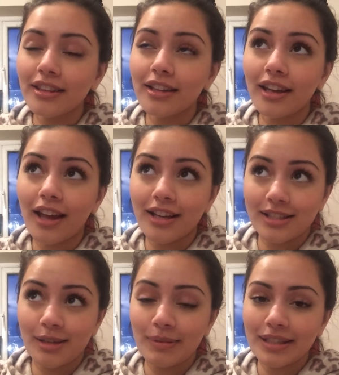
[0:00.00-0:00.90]
the
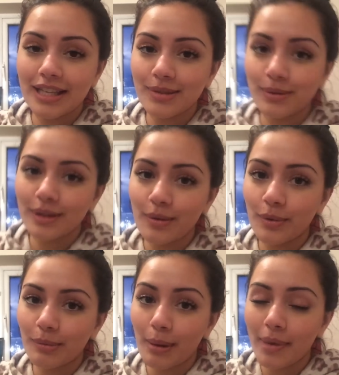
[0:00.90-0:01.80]
last couple of days with
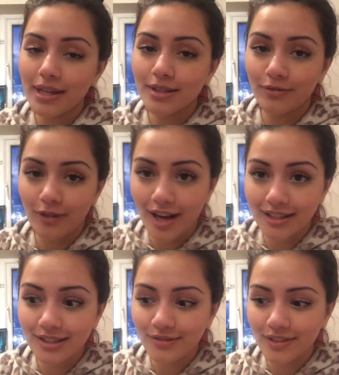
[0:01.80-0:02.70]
one of my best friends,